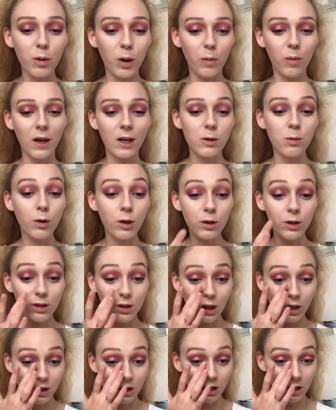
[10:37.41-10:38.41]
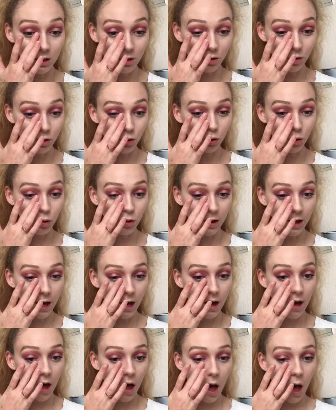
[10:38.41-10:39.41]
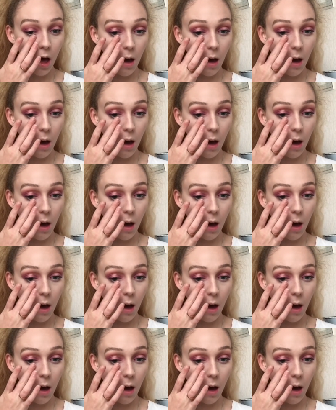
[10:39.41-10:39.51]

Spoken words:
Well, this one doesn't do that,